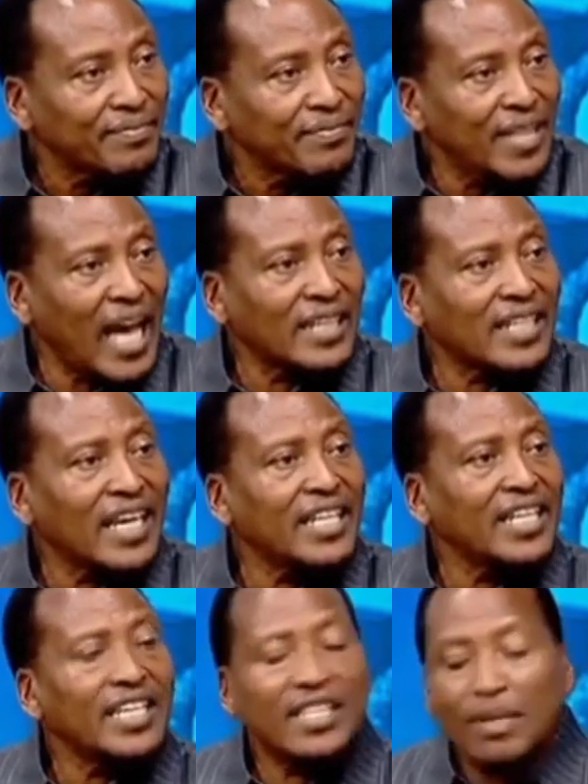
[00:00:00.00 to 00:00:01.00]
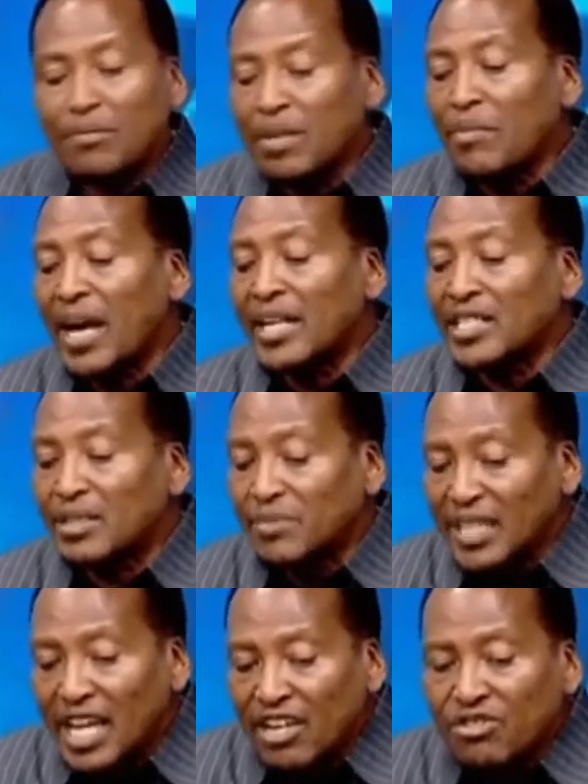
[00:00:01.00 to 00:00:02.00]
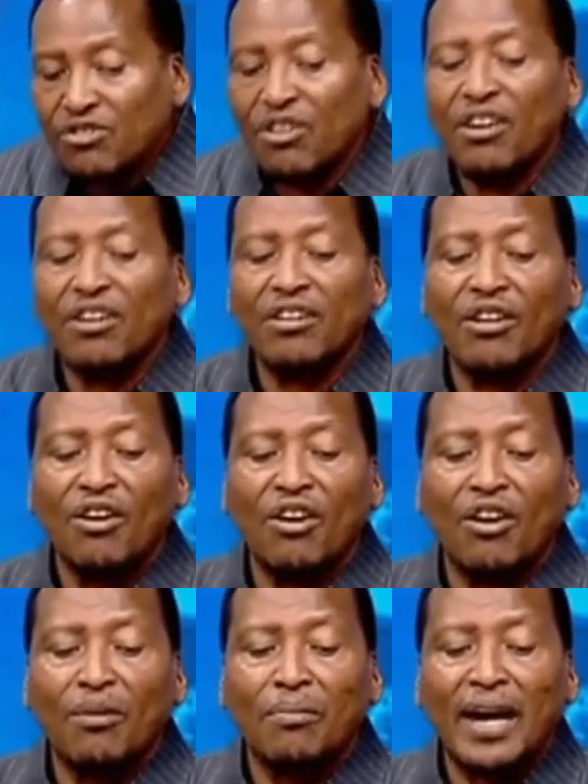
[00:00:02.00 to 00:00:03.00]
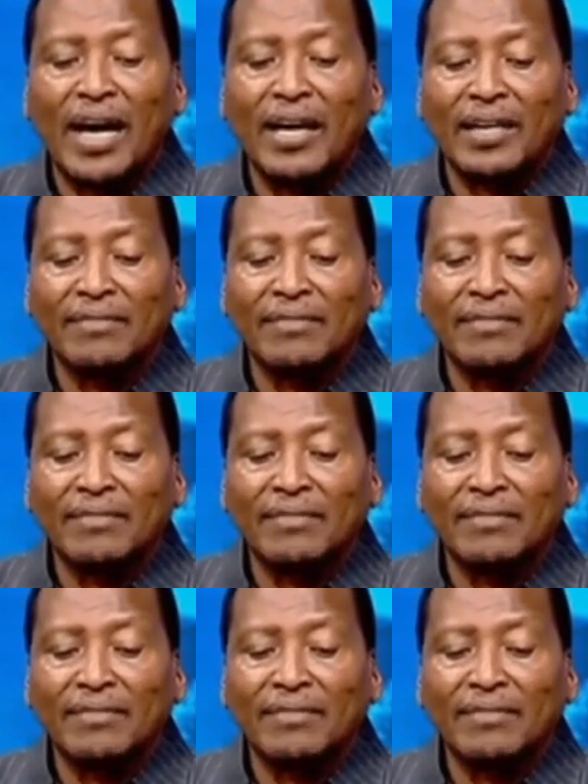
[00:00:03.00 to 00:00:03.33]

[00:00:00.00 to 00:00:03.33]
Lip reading: That can either be by intimidation or by